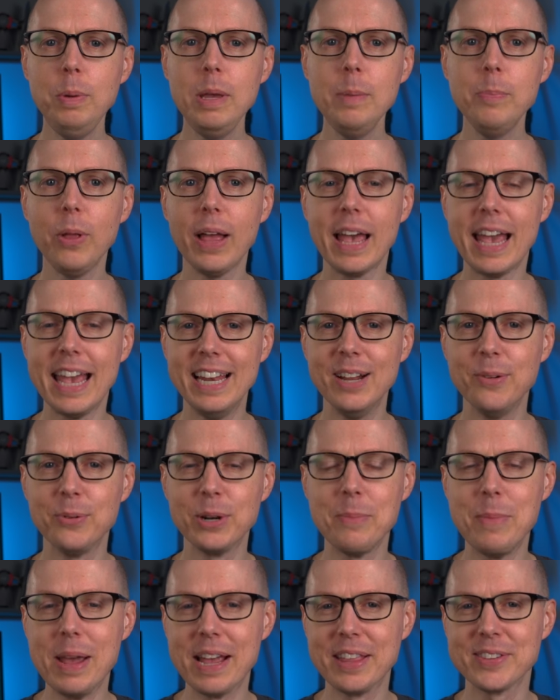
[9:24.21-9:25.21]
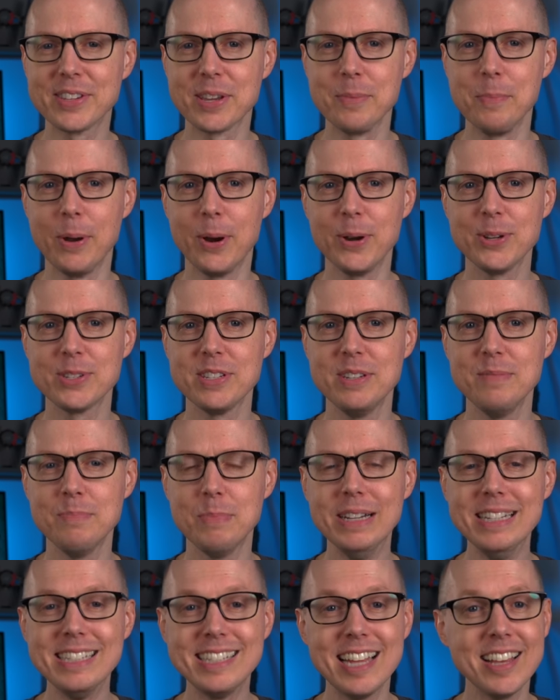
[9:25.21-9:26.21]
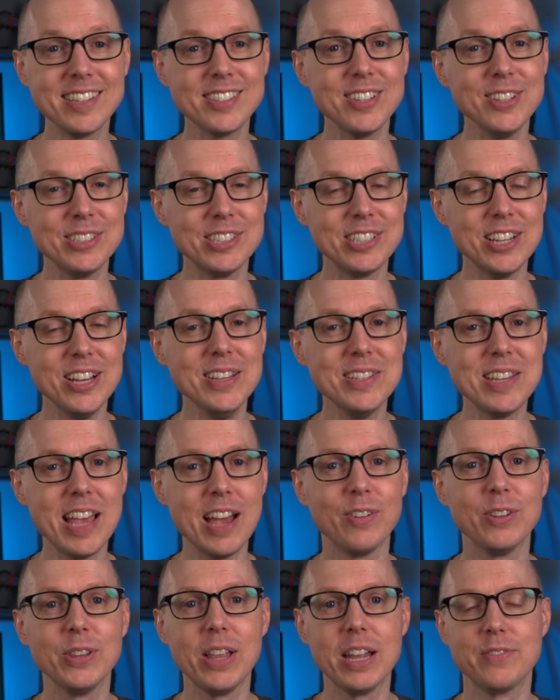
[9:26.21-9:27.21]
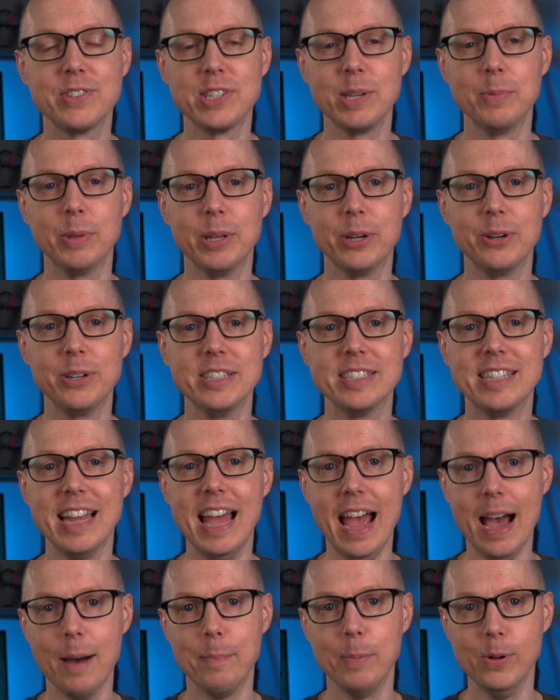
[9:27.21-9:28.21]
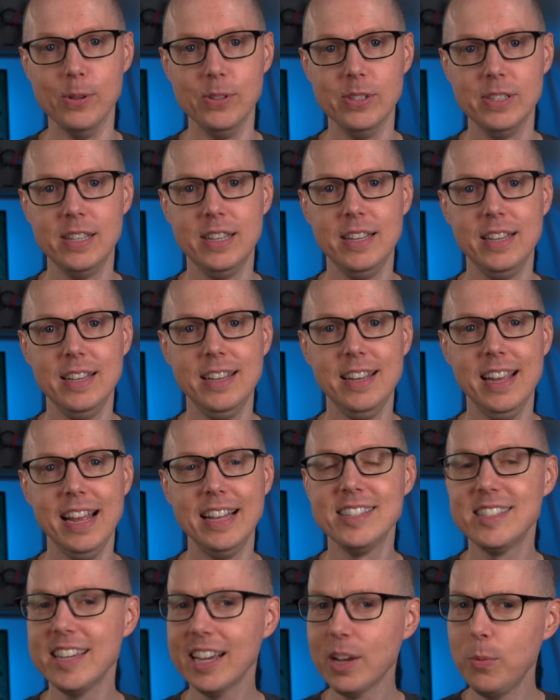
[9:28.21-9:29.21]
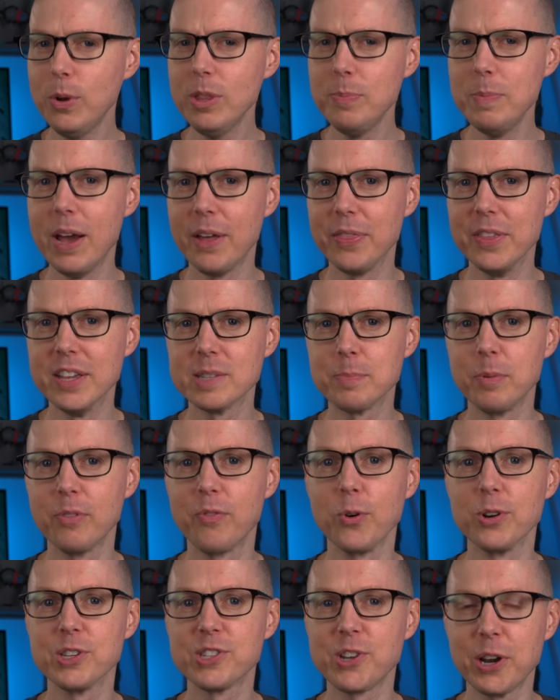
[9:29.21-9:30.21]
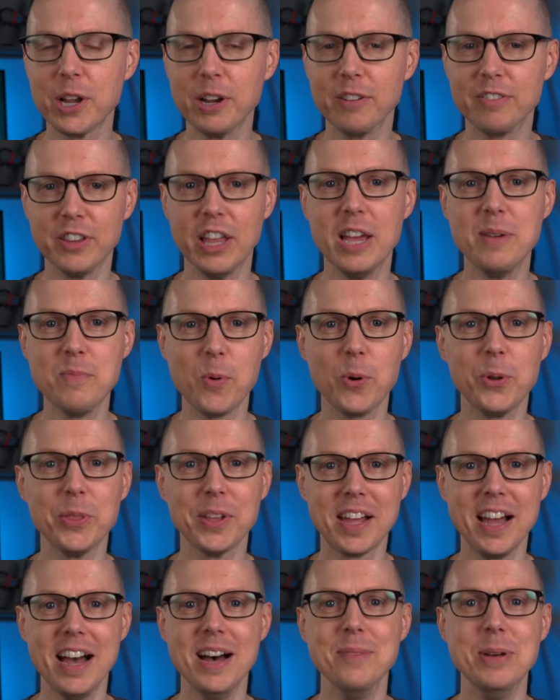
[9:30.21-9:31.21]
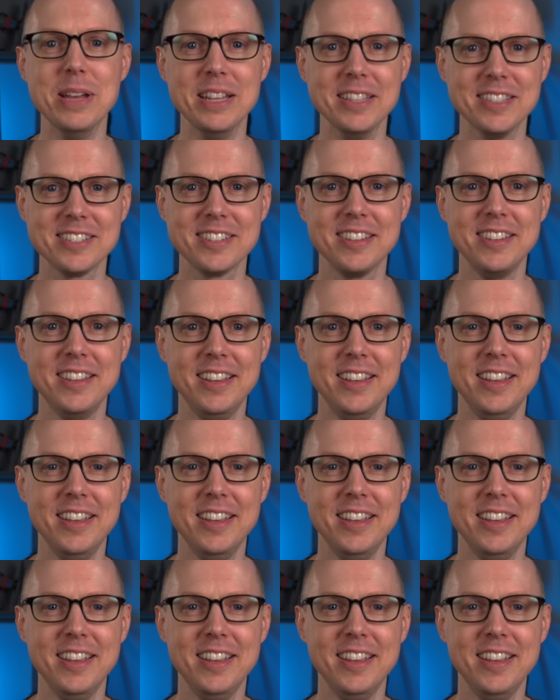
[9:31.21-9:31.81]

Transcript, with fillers: people hate it when I make this comparison, but Tesla does have a lot of similarities to Apple. And stick with me on this before starting a flame war in the comments.